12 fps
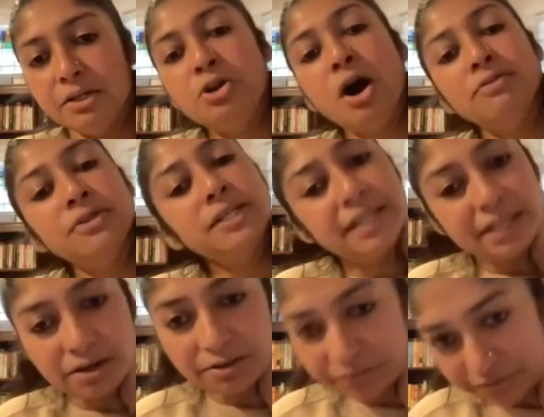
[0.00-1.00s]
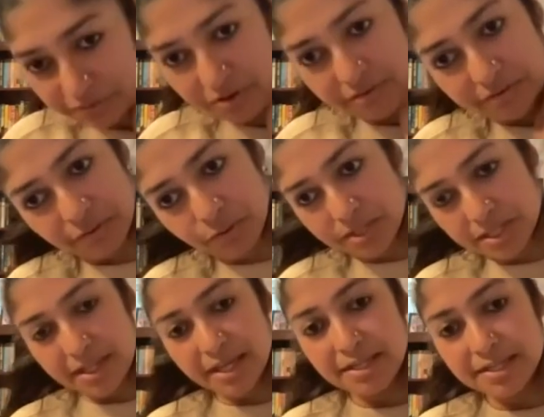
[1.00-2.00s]
novelty of those
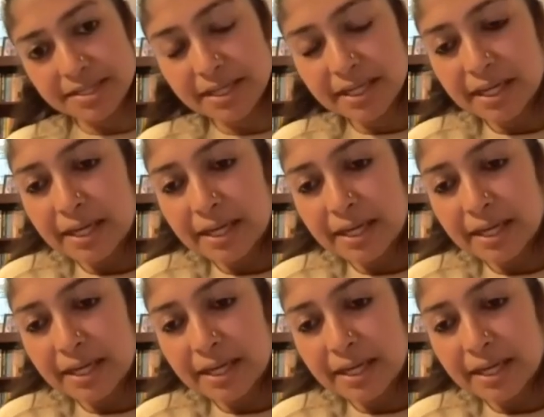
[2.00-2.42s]
things.